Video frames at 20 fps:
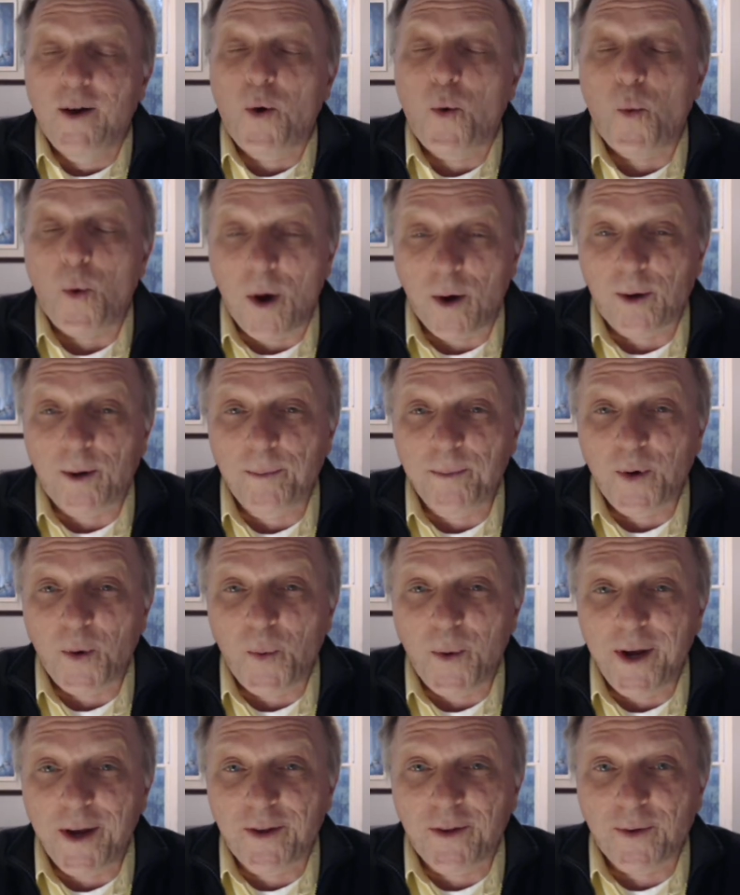Welcome to
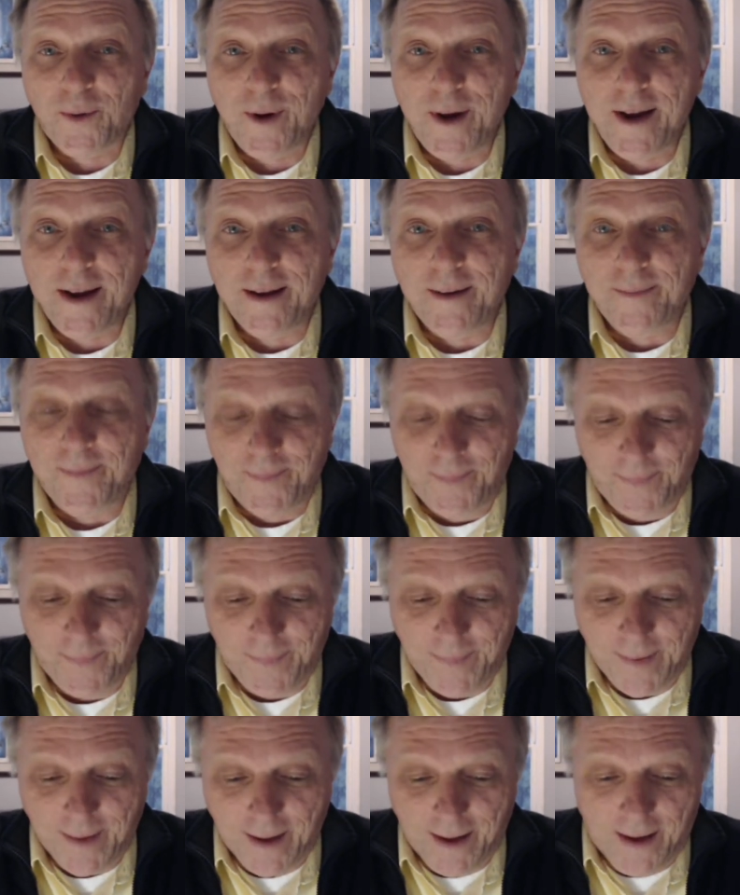week 3.
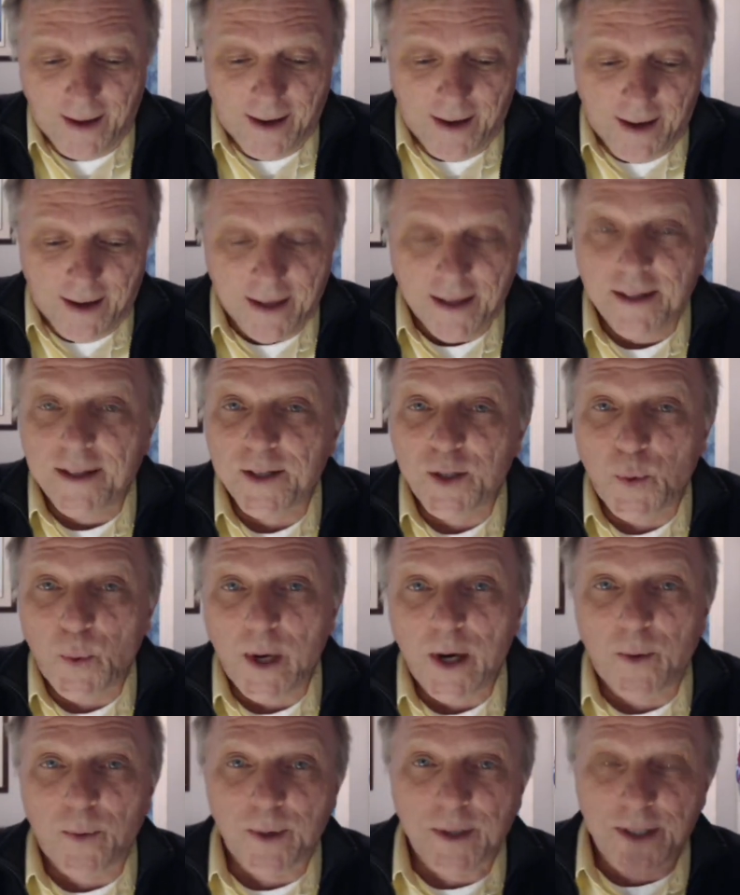This
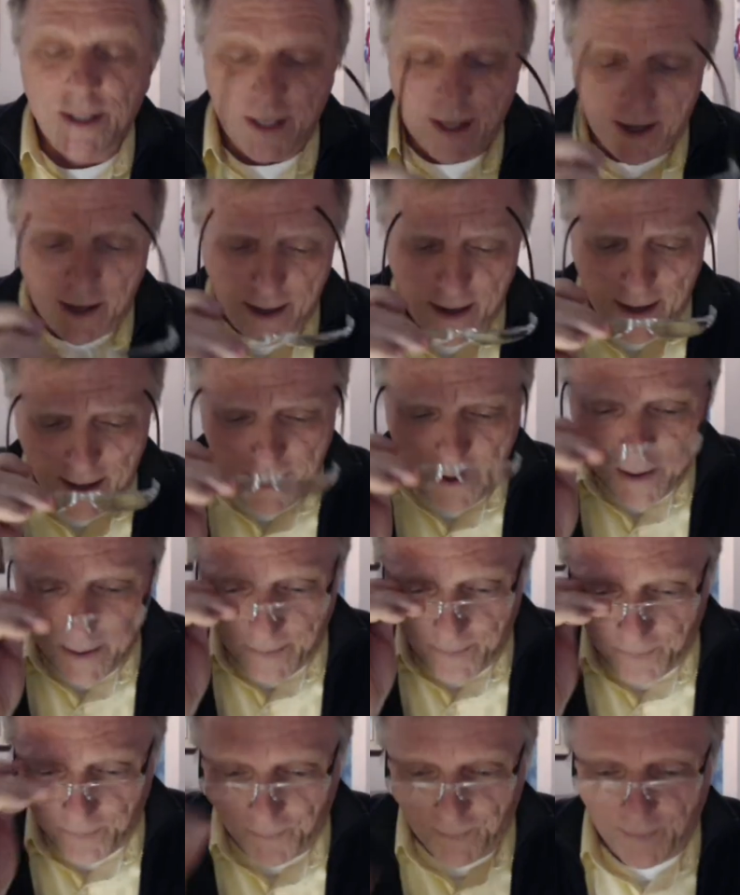week we're studying
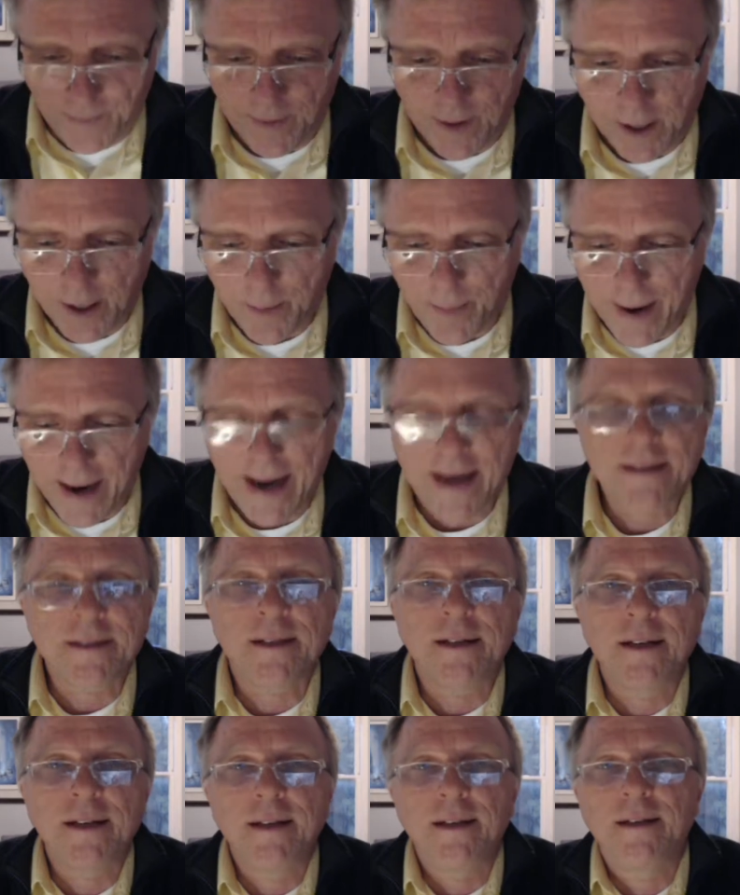the
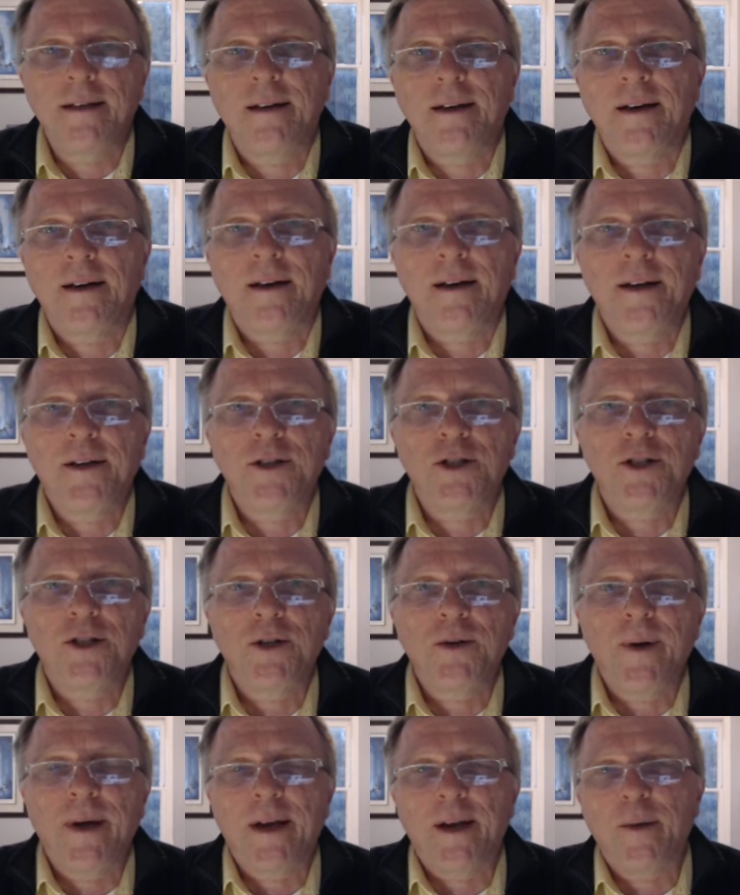capacity
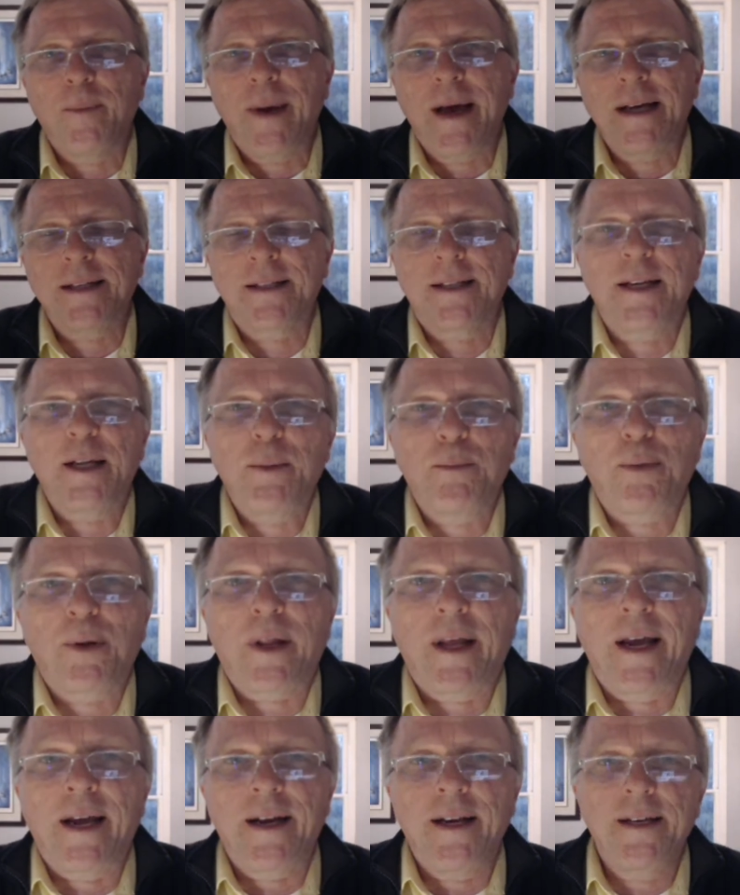issue and capacity
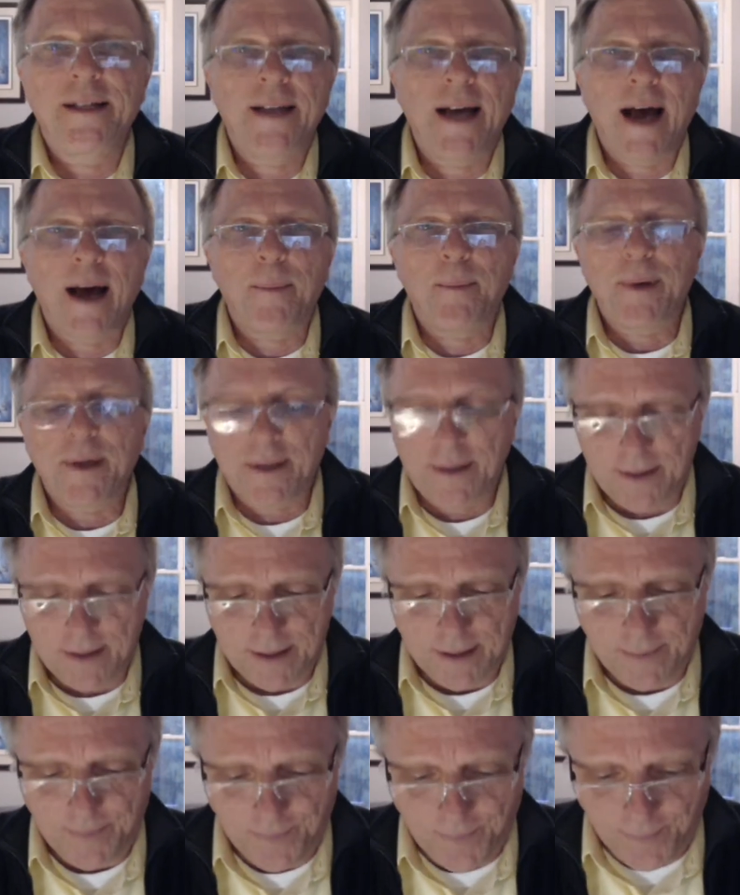planning
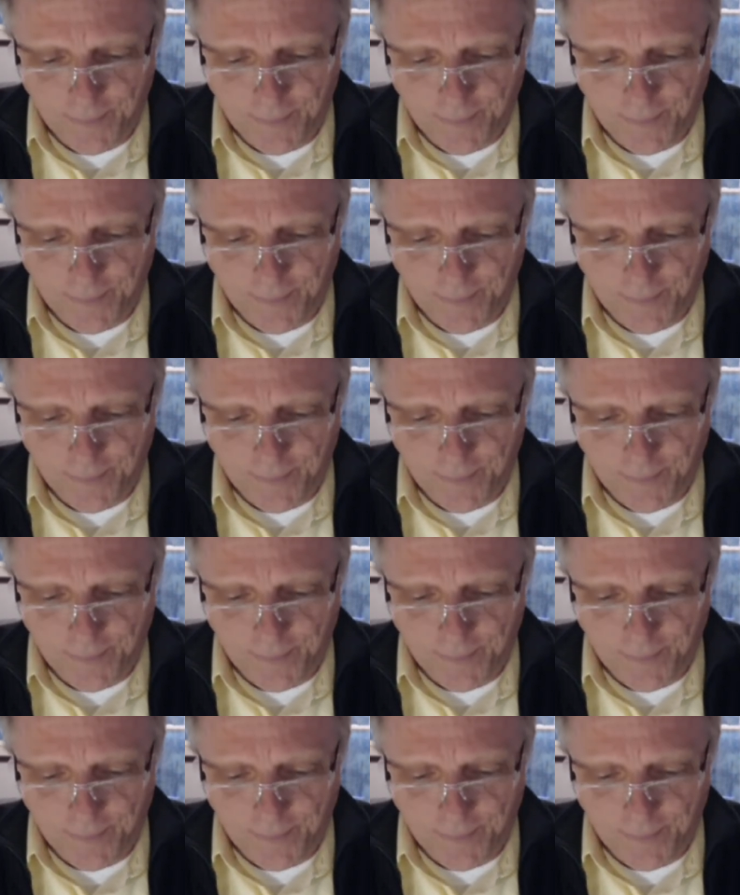topics.